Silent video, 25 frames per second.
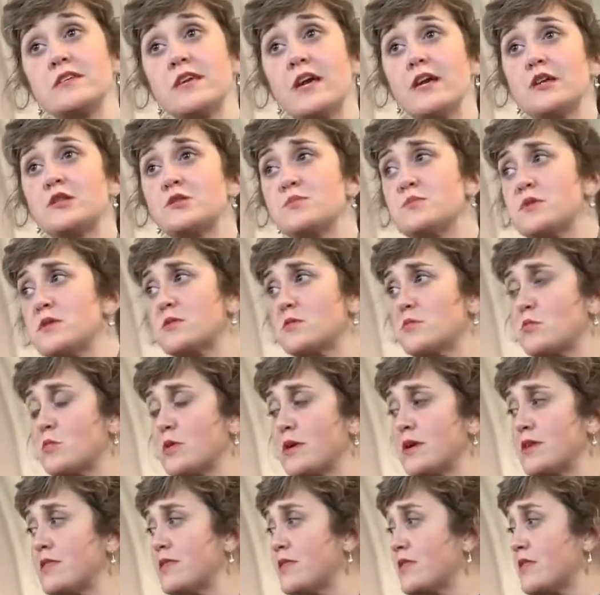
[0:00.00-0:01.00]
engagement
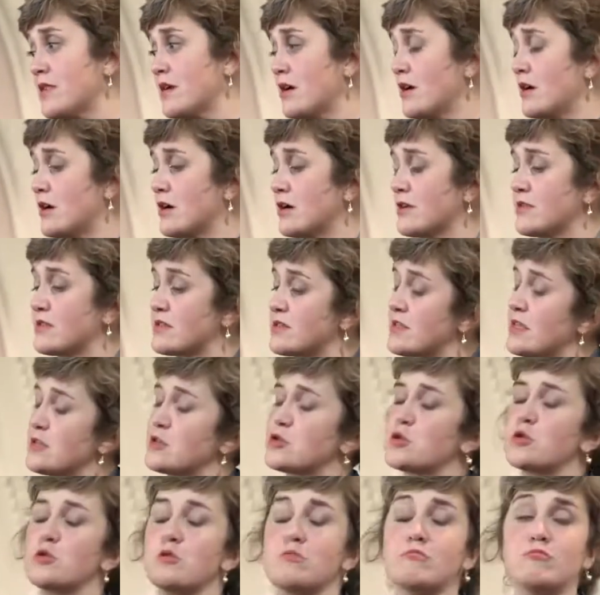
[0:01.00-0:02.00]
with the
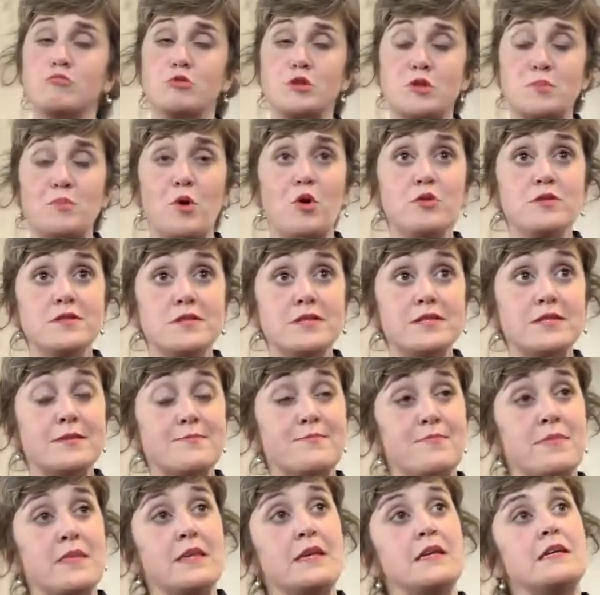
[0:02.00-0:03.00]
central
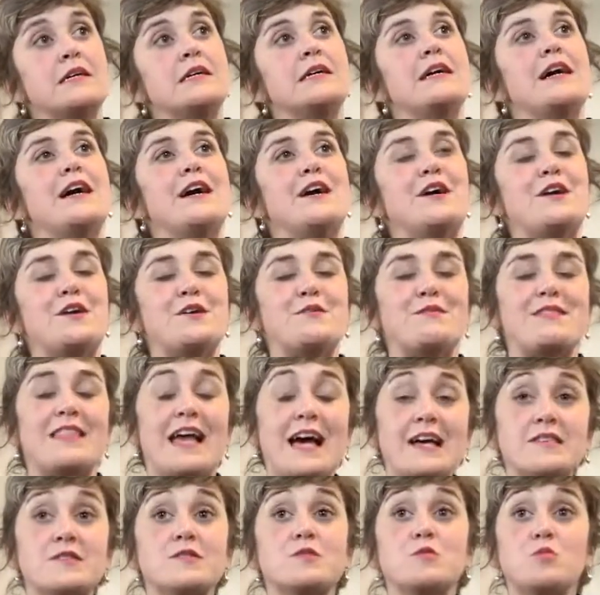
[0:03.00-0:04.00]
response.
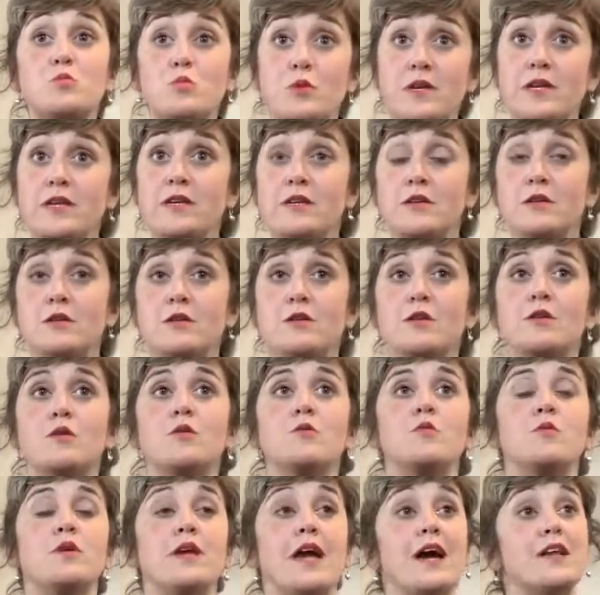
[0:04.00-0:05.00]
Last week,
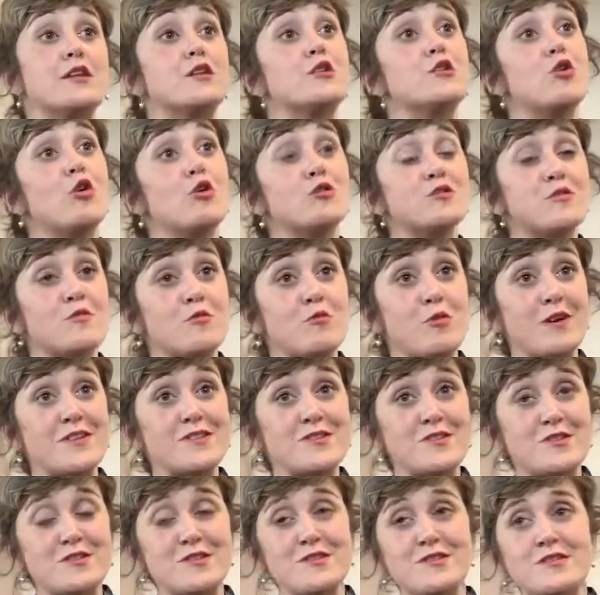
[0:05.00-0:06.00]
we had a lot of
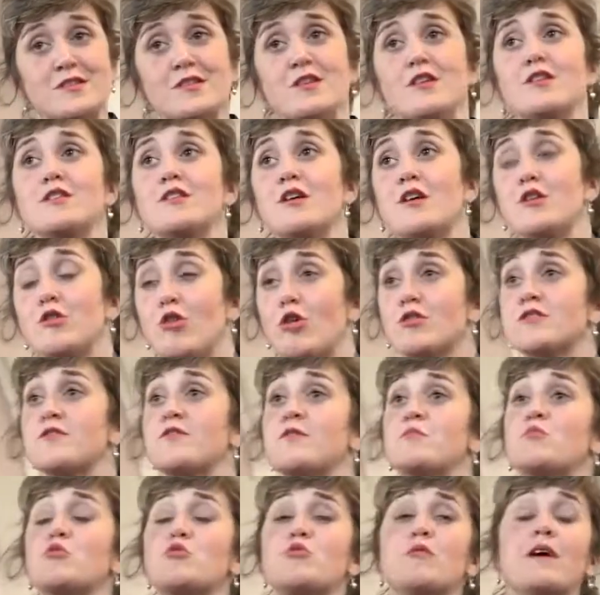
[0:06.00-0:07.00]
questions. A lot
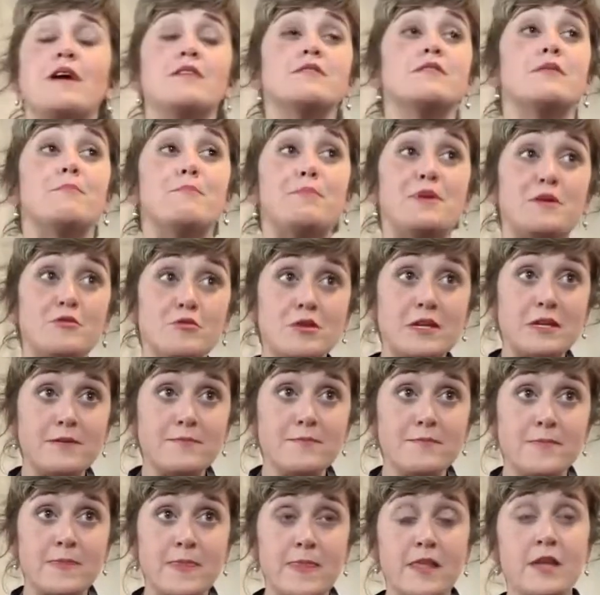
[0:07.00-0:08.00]
of them were around the building
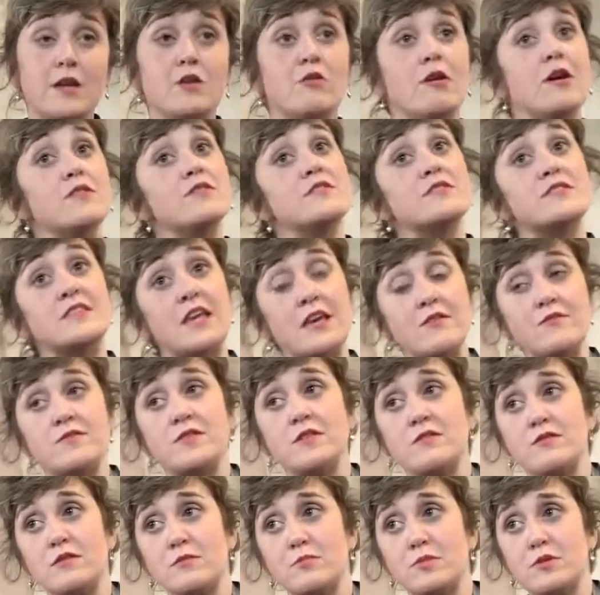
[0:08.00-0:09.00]
and around the
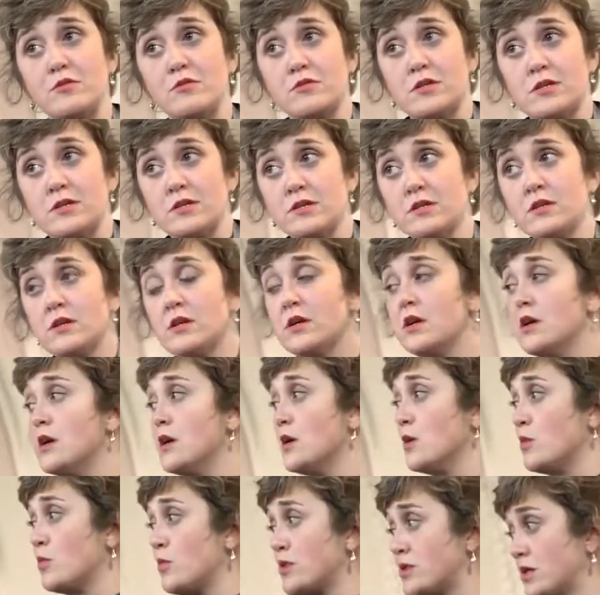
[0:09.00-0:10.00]
safety of the building.
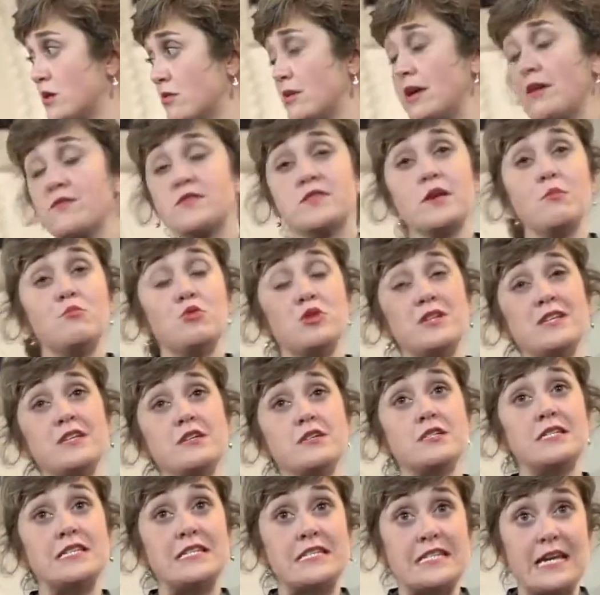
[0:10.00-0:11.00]
We don't have someone
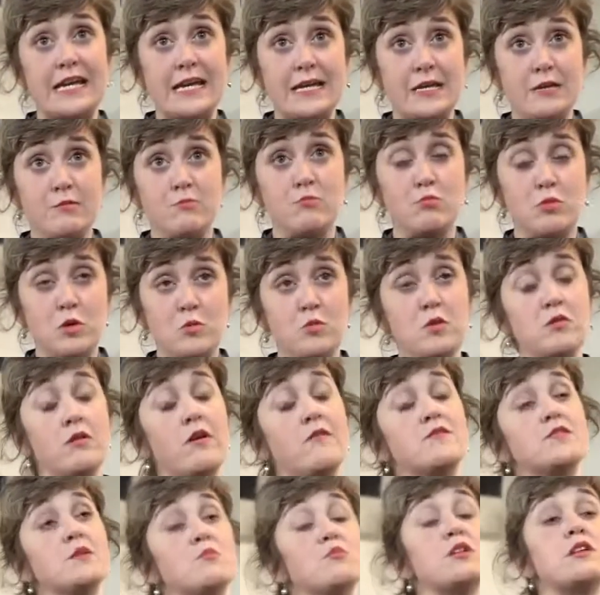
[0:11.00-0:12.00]
here today. We will
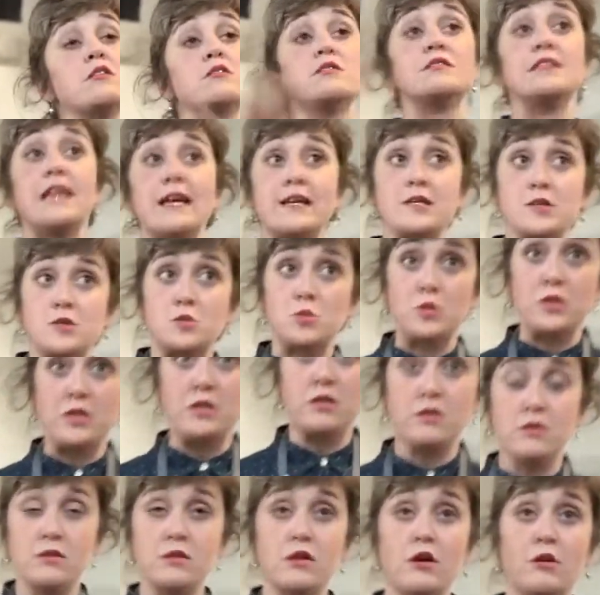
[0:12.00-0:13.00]
have someone here next
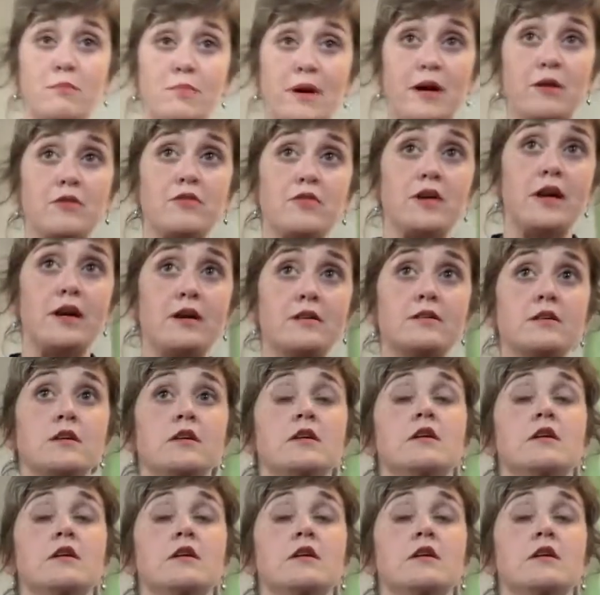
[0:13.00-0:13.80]
week about that.